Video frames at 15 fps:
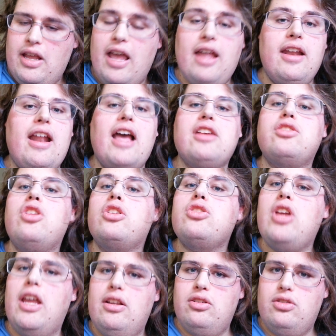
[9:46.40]
And it has not
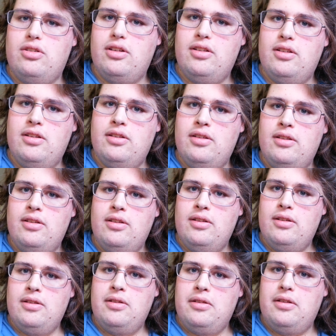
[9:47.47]
changed.
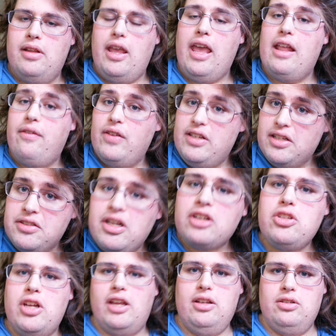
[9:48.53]
And if it does not
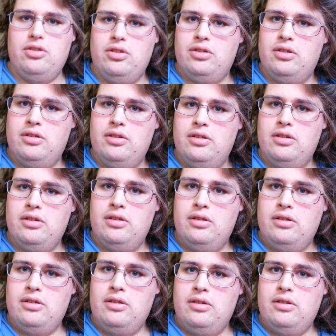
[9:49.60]
change,
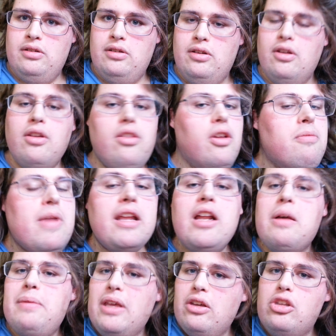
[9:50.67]
there may
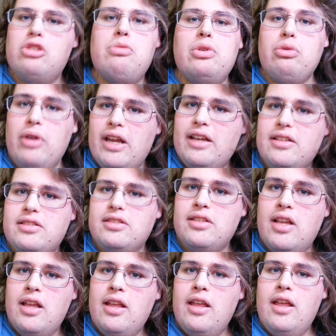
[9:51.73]
not be a human
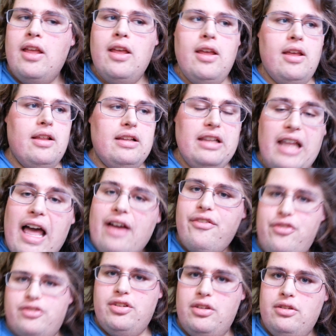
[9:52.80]
race
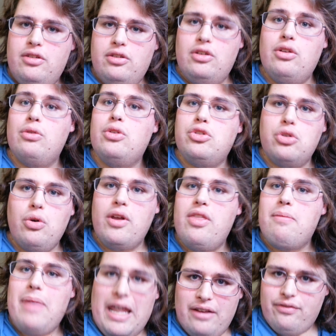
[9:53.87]
left to enjoy
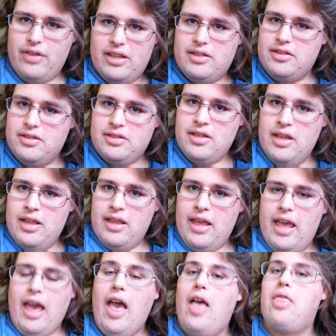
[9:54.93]
the benefits
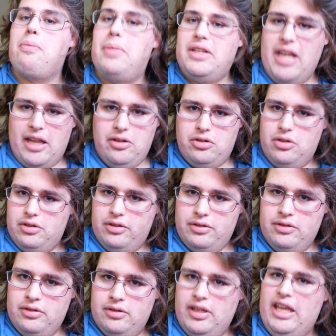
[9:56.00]
and the potential
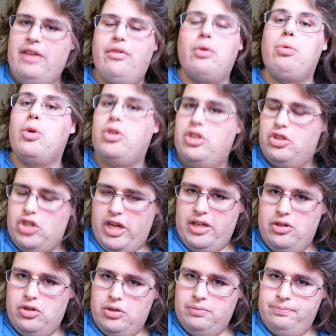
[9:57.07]
if it were to
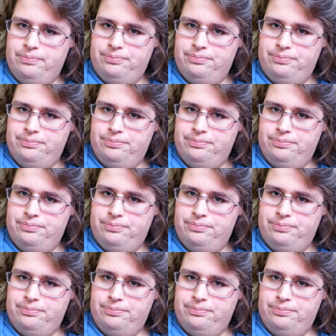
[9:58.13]
change.